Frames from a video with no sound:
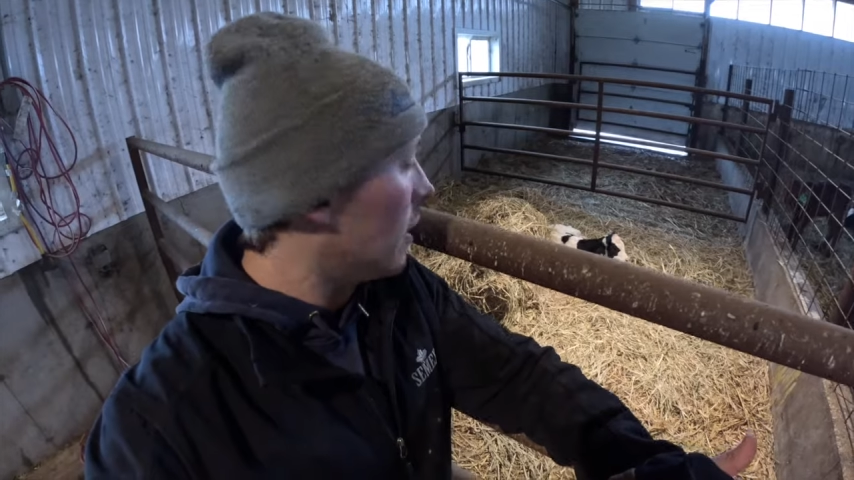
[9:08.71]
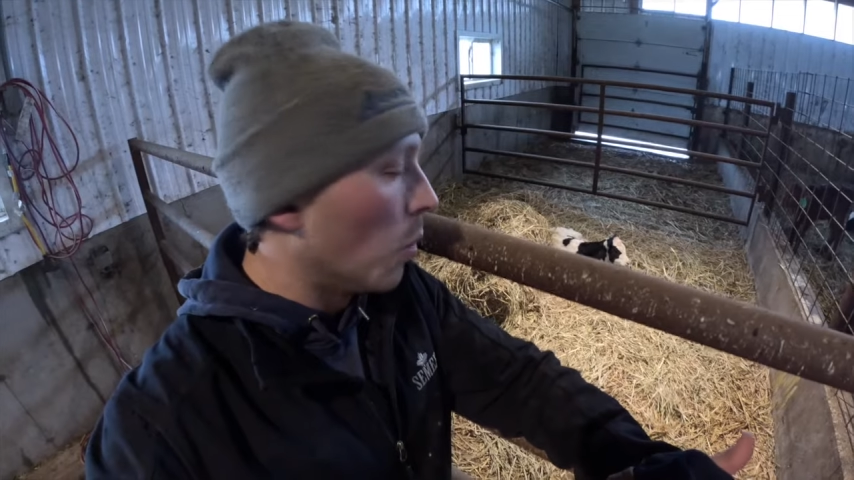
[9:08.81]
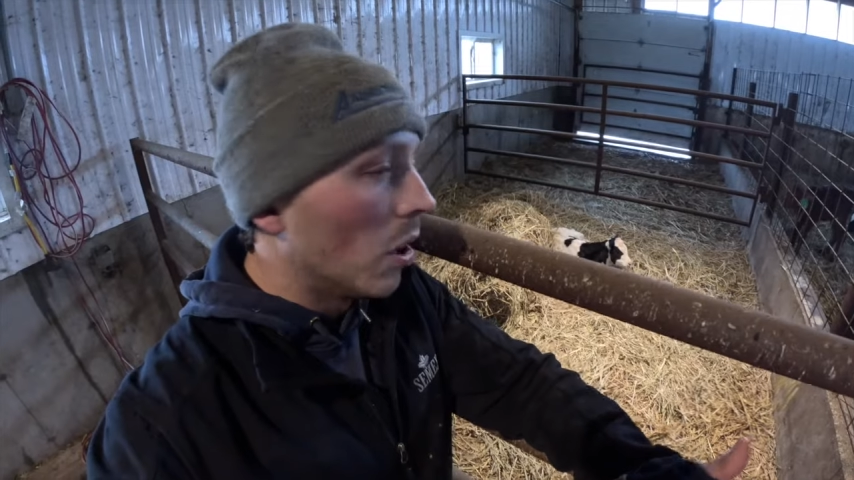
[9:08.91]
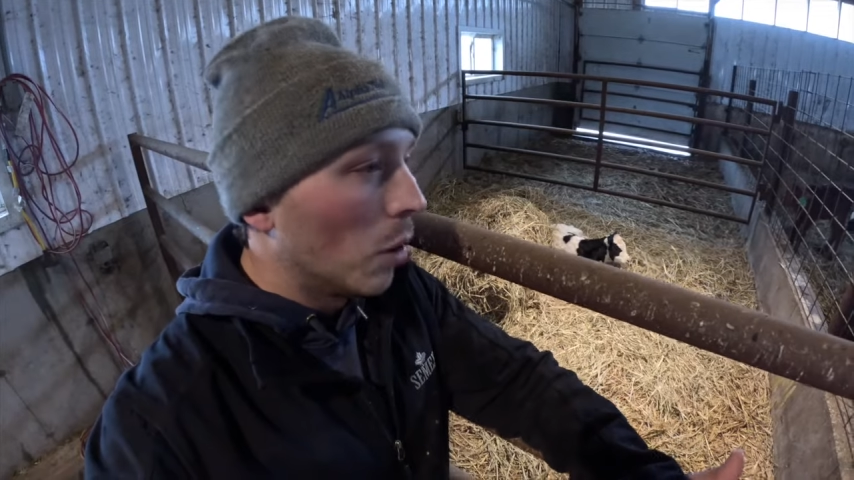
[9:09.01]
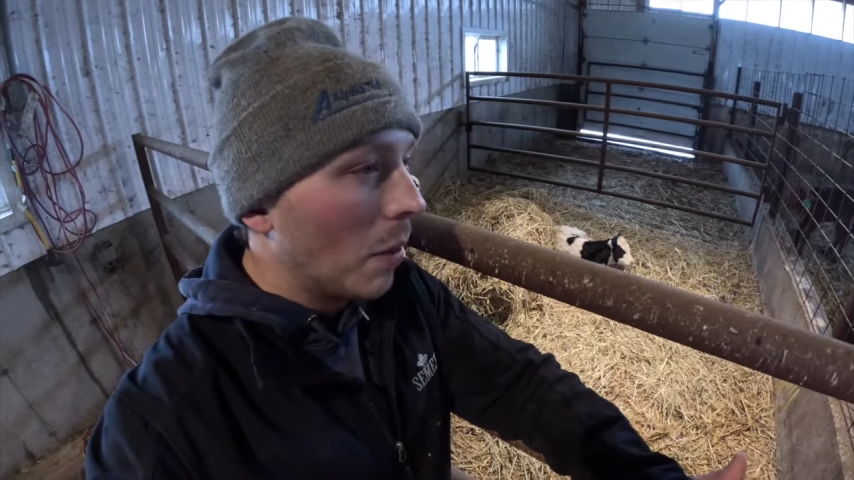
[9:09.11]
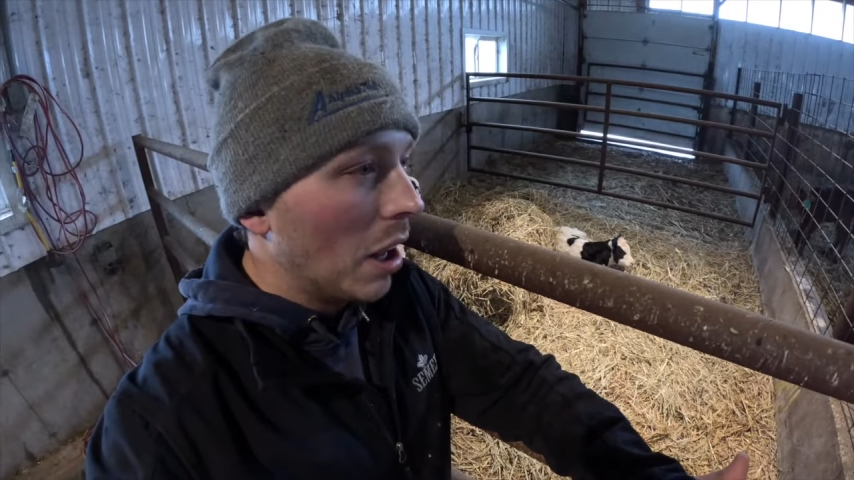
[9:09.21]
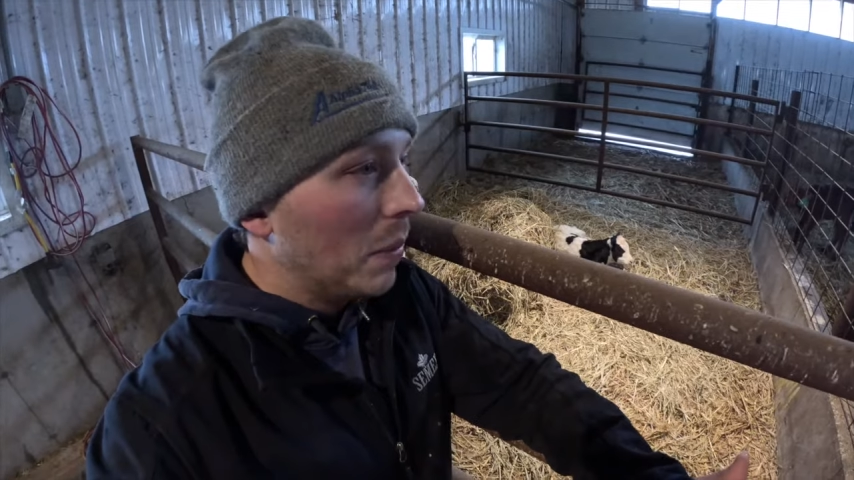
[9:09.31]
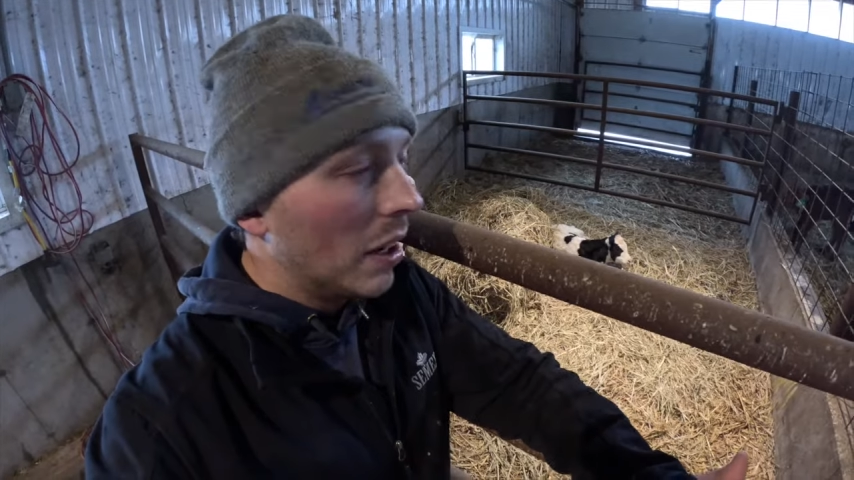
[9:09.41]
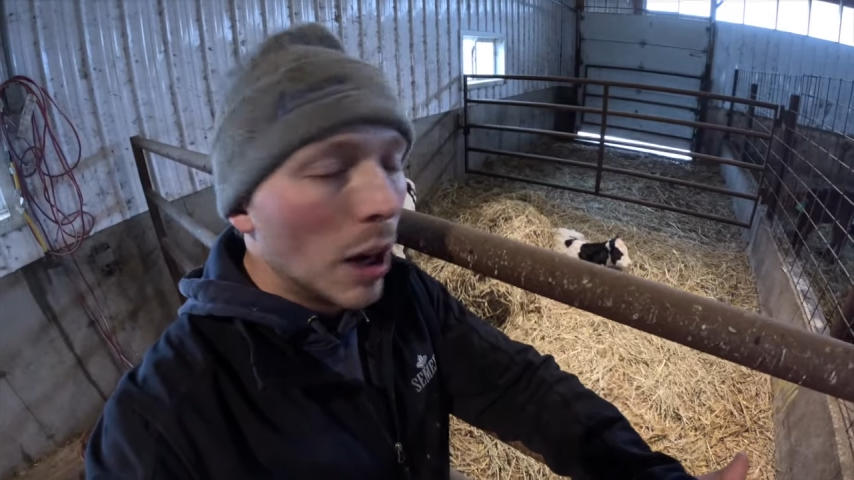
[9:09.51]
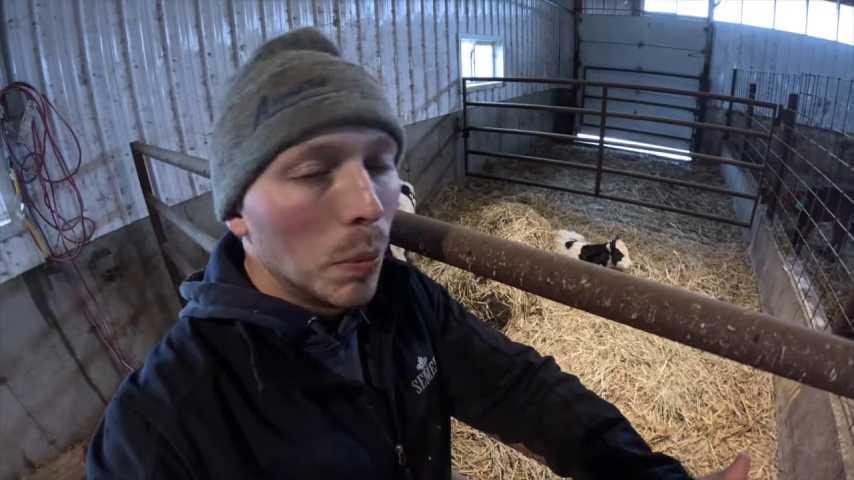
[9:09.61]
the one will probably
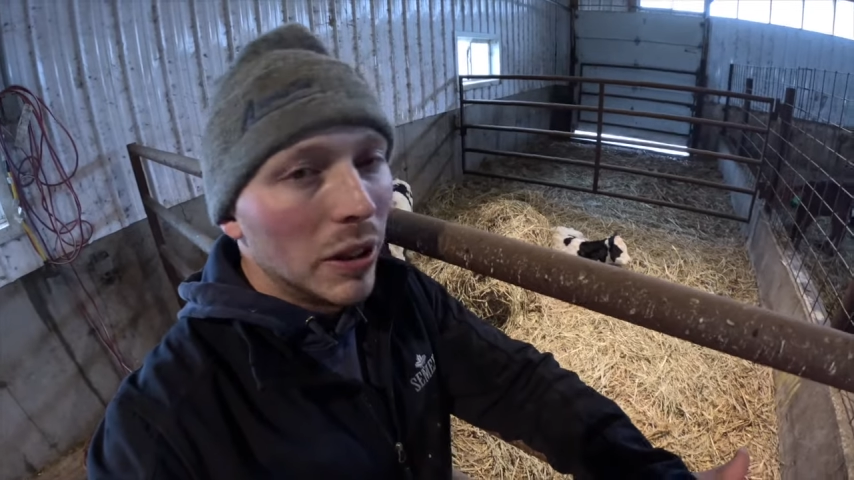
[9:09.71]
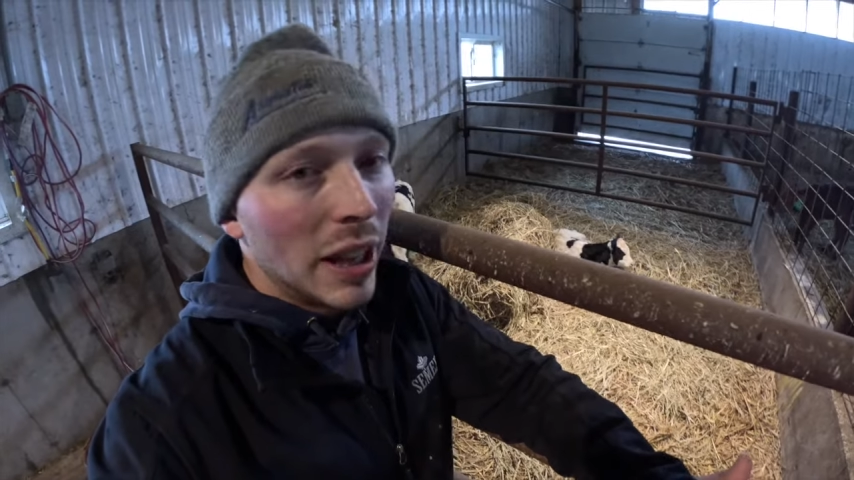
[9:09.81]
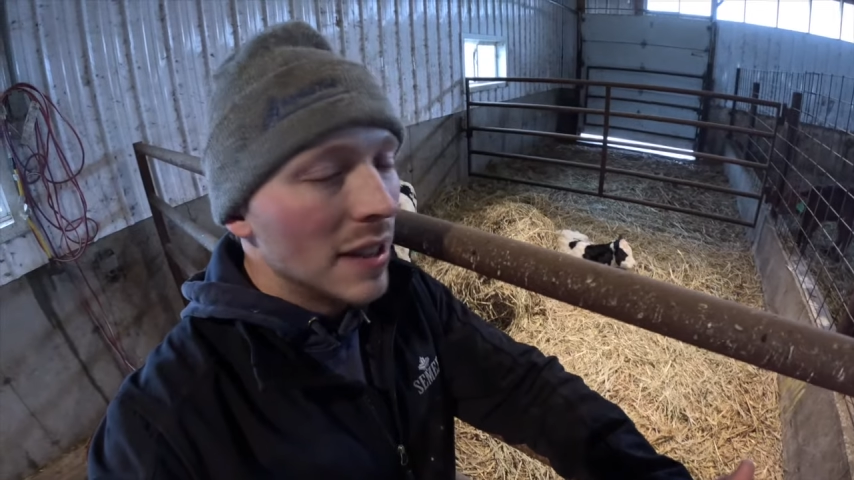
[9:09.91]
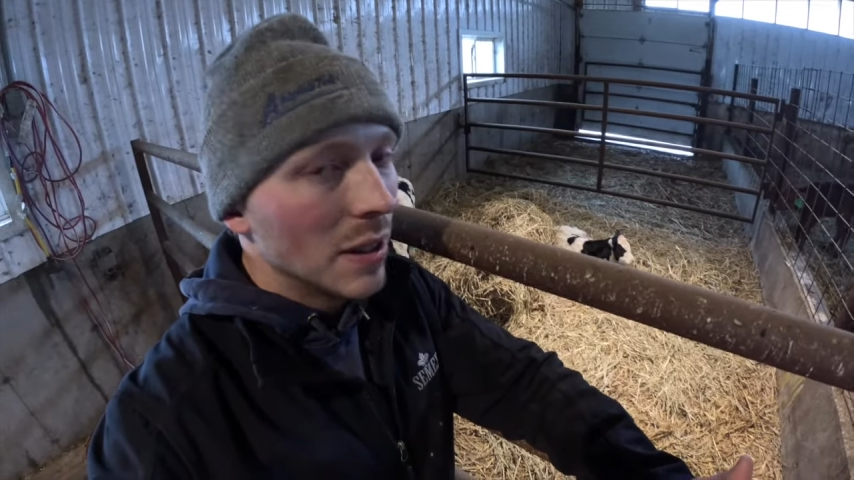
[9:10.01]
be a couple days.